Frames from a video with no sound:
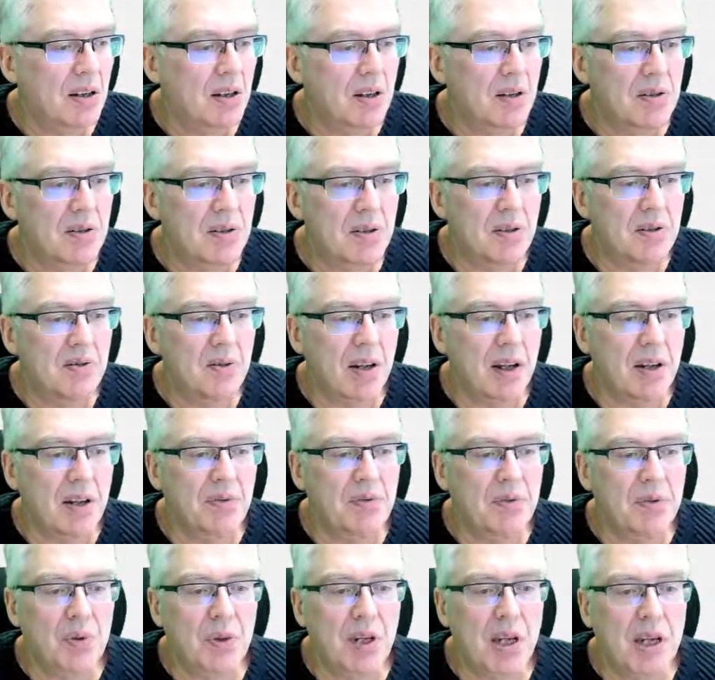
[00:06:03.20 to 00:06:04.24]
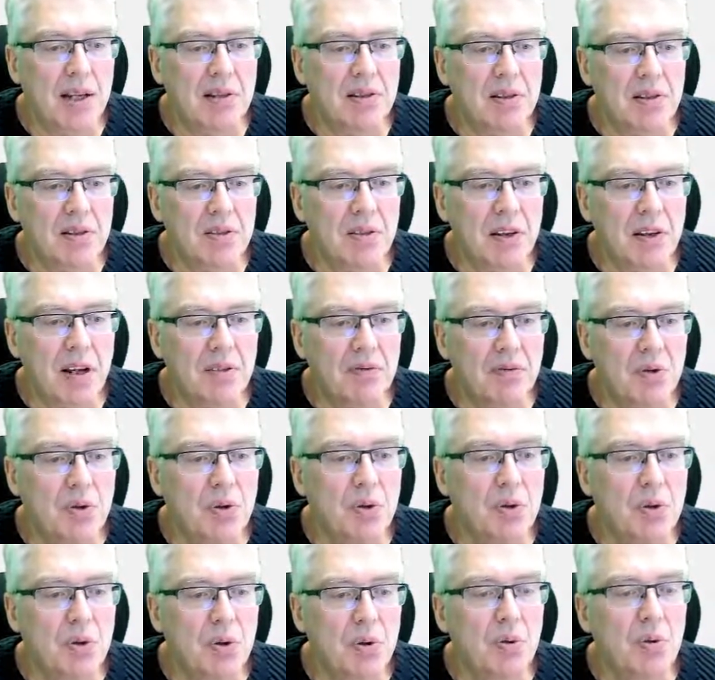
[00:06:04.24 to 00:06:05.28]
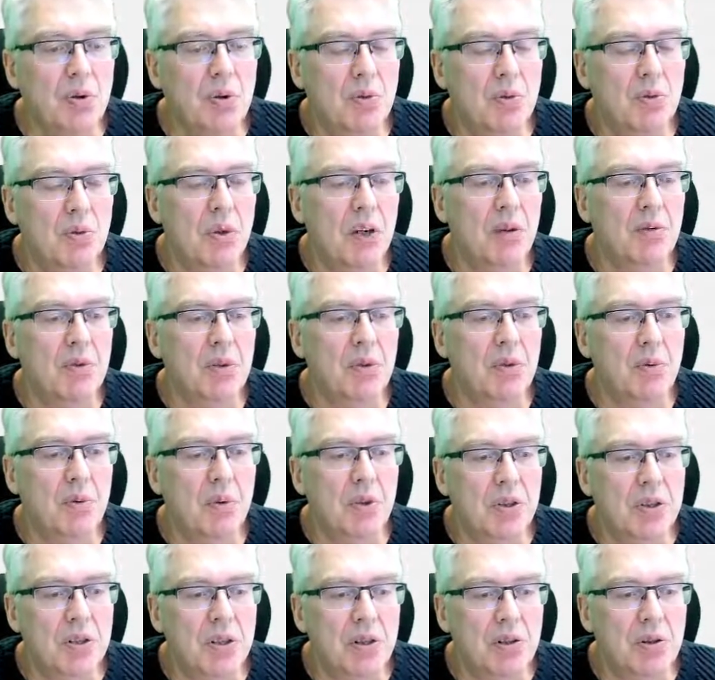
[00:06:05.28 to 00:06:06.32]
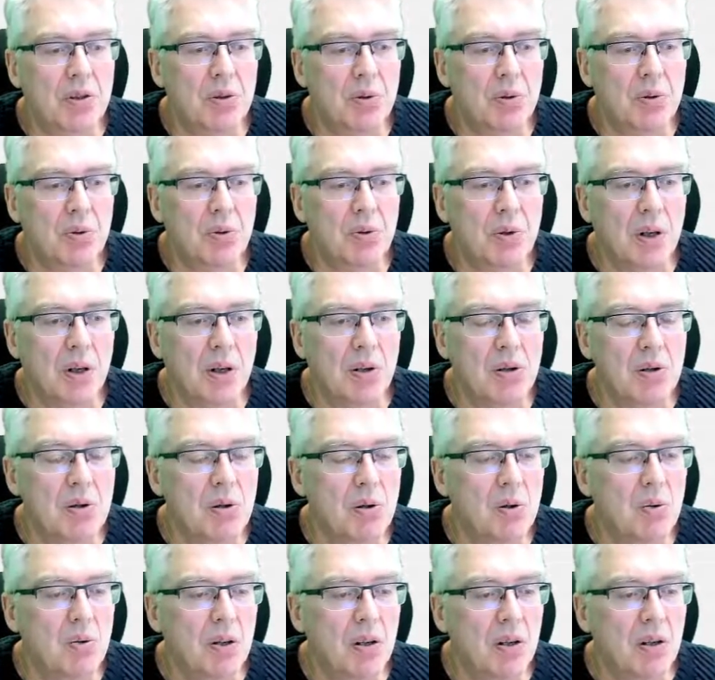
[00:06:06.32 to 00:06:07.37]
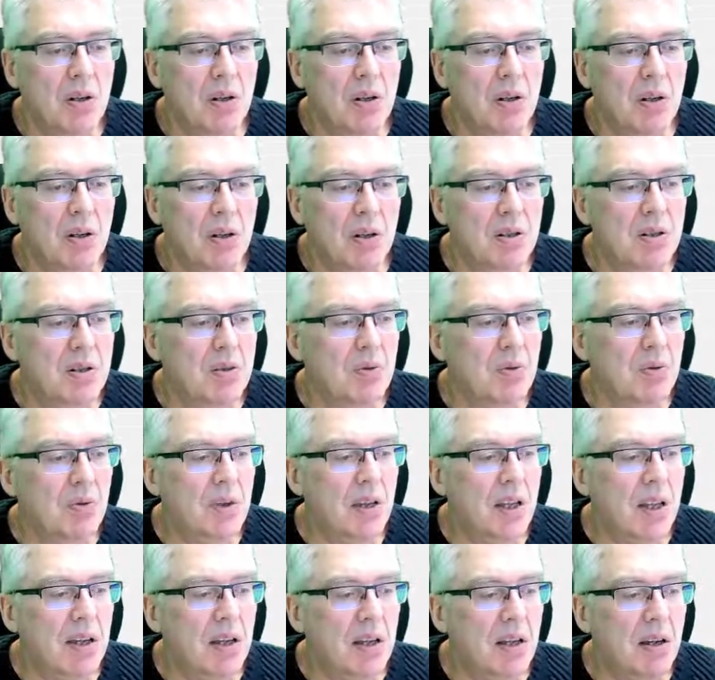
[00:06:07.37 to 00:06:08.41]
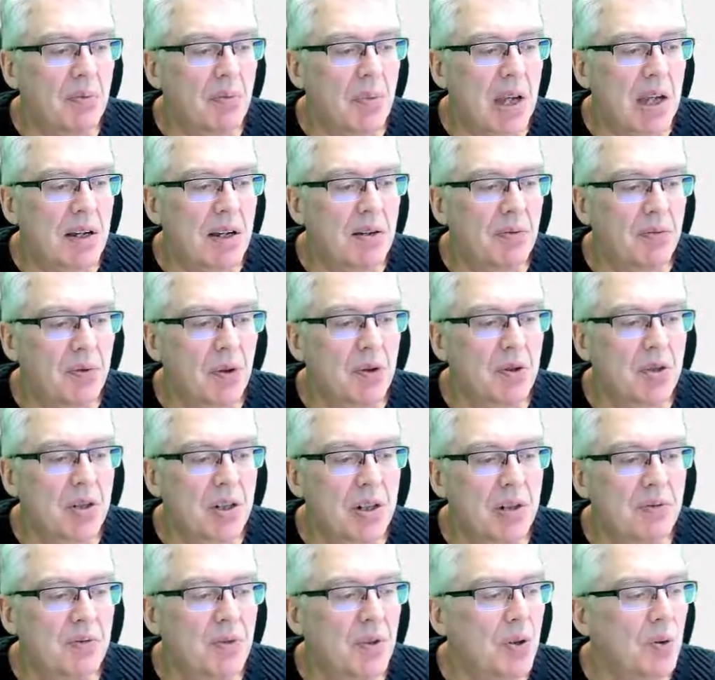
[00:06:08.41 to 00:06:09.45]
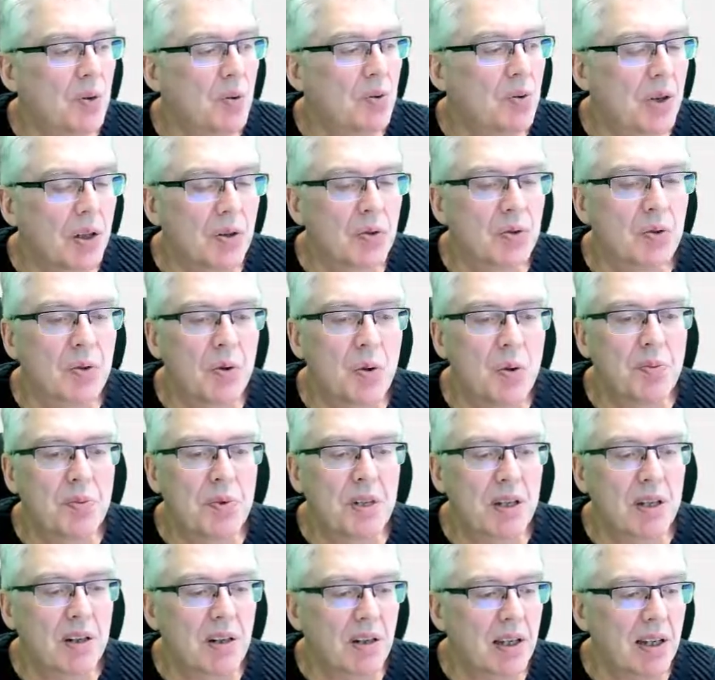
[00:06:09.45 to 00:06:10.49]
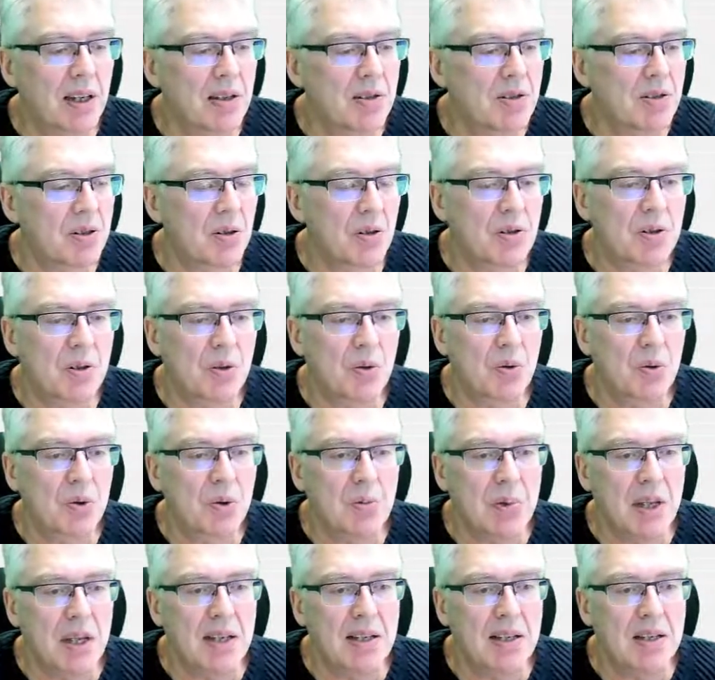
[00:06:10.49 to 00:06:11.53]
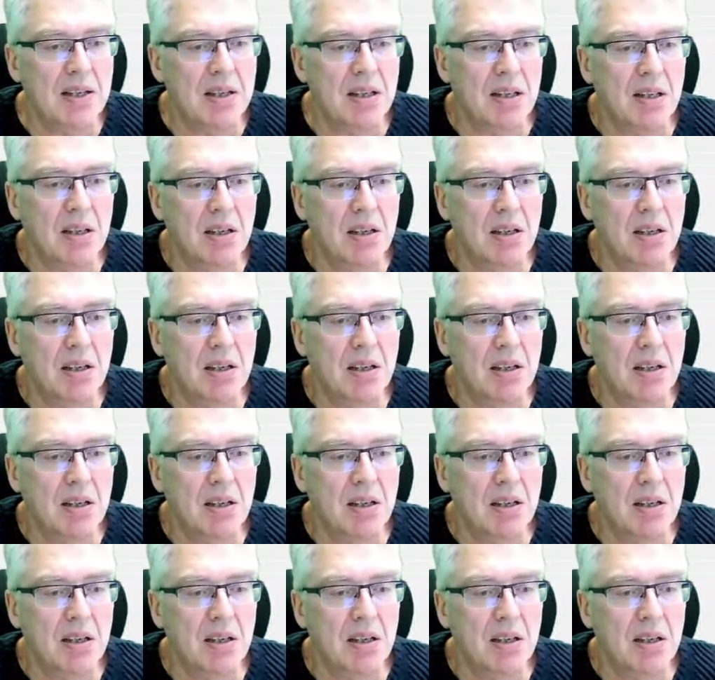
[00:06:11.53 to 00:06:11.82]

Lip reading: the drive to get the drive to do whatever you wanted to do. And so then they have made a functional view and grouped it a little so it's going to be easy.